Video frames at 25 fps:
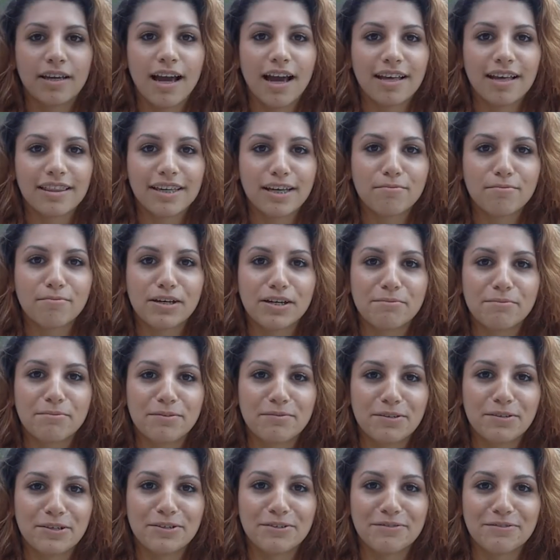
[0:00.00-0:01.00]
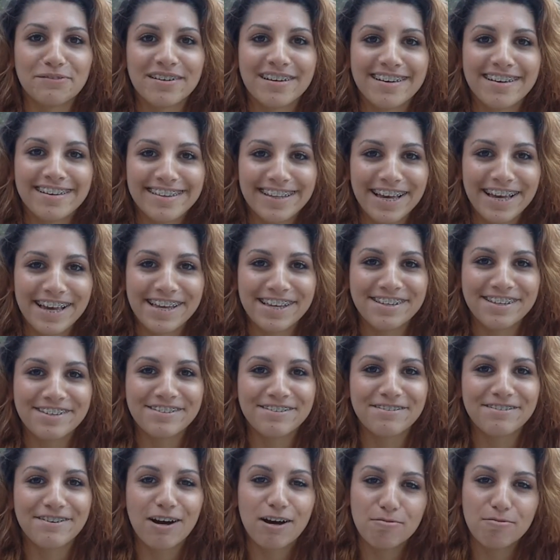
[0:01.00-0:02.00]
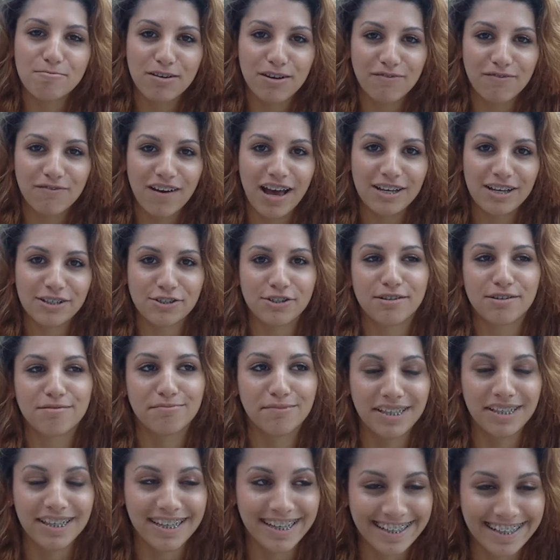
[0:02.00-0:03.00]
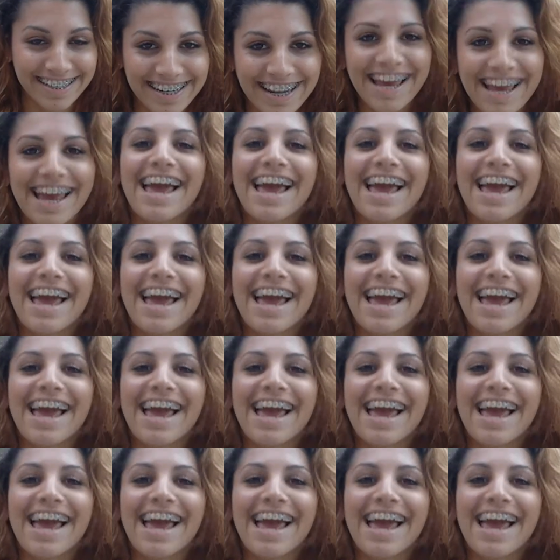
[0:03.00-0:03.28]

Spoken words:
I think it might have been you, that you call me a fashion chameleon.